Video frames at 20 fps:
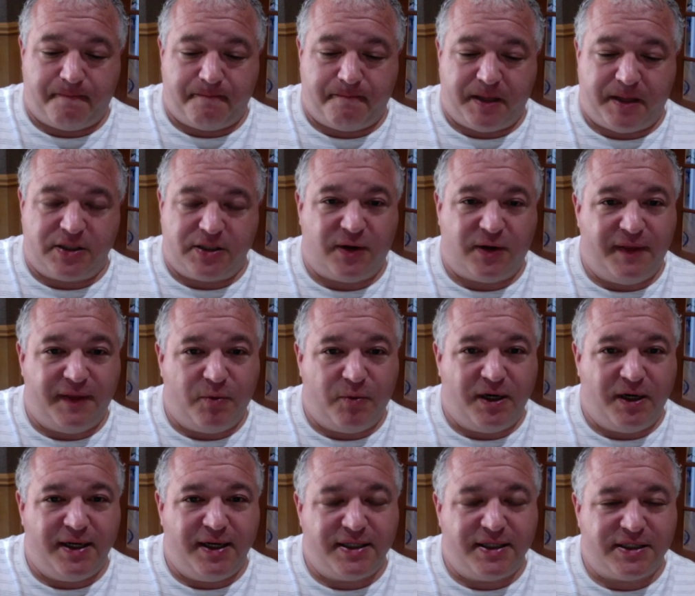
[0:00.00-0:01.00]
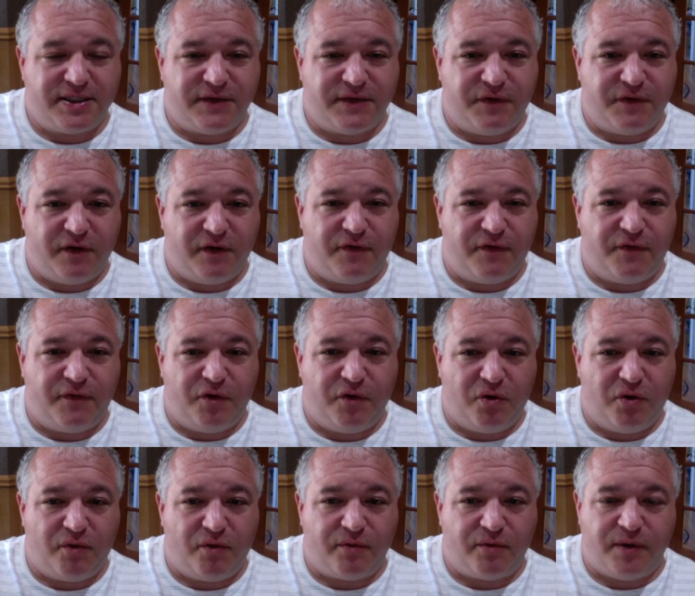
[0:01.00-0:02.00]
so I think what it is is if, you, if, if
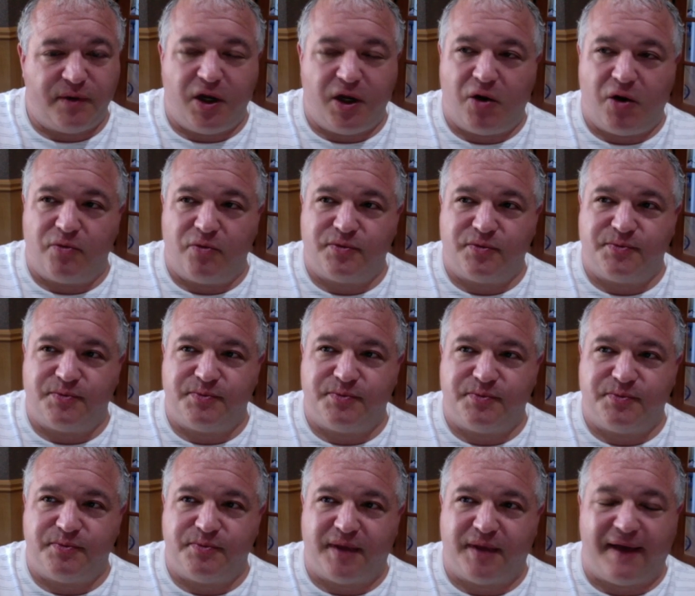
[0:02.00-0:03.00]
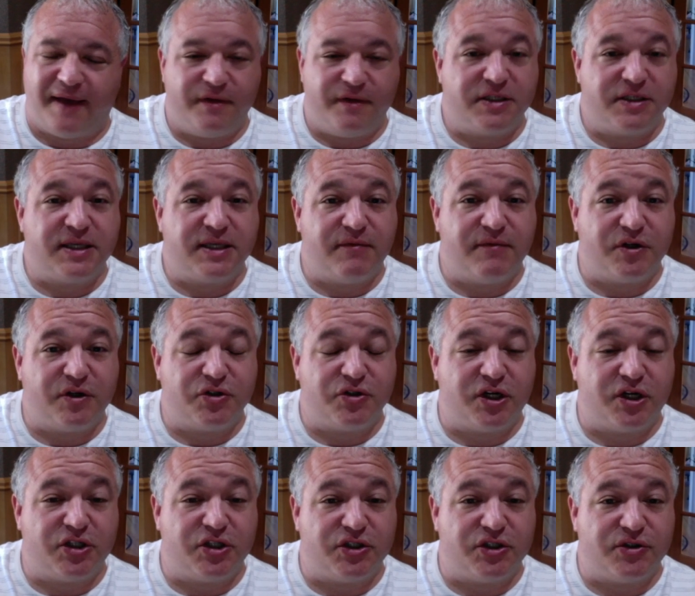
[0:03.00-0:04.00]
you're, you know, having the same
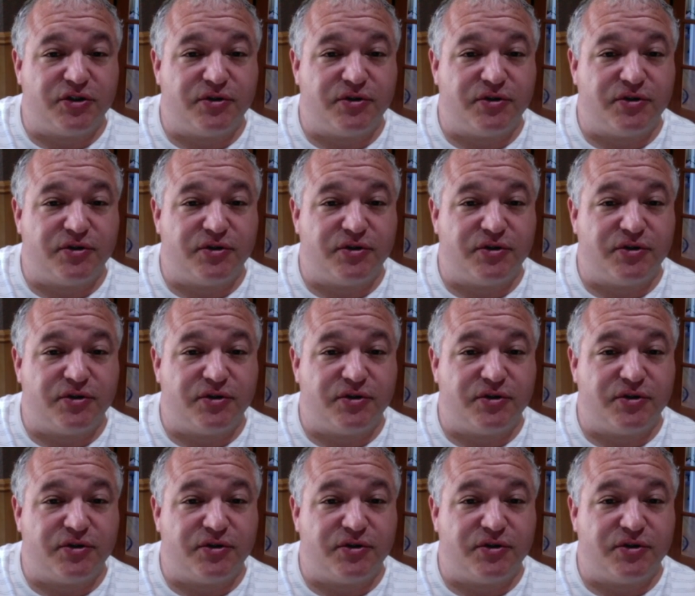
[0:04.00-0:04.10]
frustration,